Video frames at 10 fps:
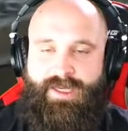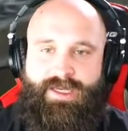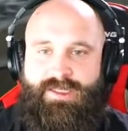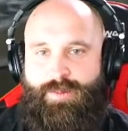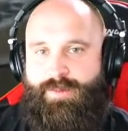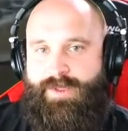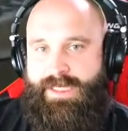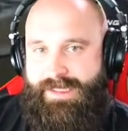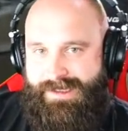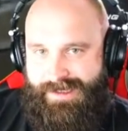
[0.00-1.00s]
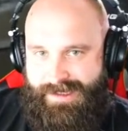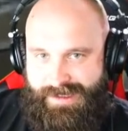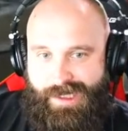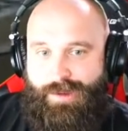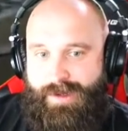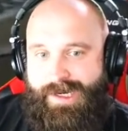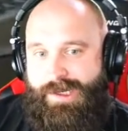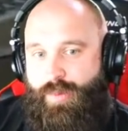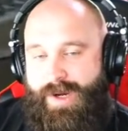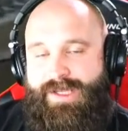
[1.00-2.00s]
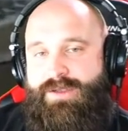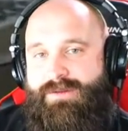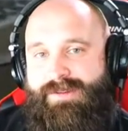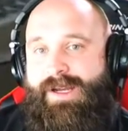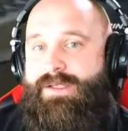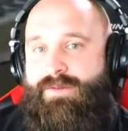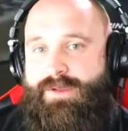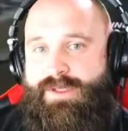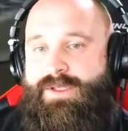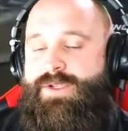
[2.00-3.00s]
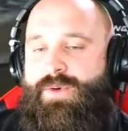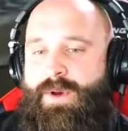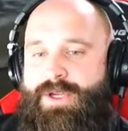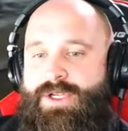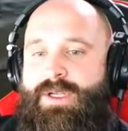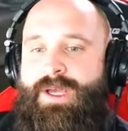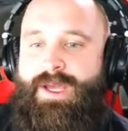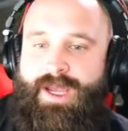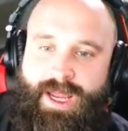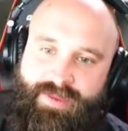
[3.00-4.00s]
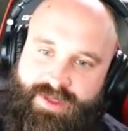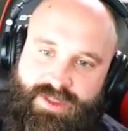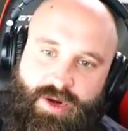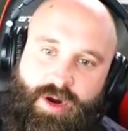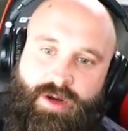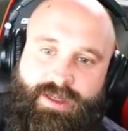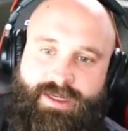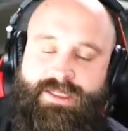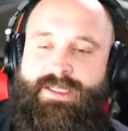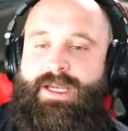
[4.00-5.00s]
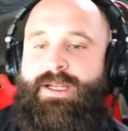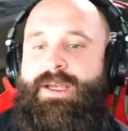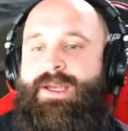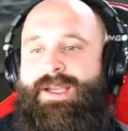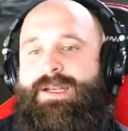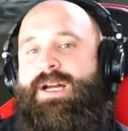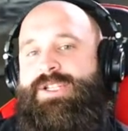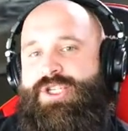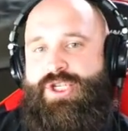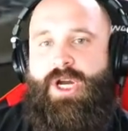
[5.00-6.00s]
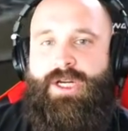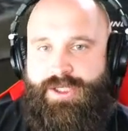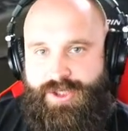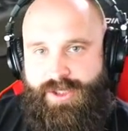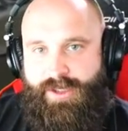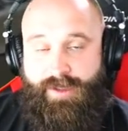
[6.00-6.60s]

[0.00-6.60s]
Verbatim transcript: He's a he is accelerating way too fast for this situation, and this car, like I said, cannot judge.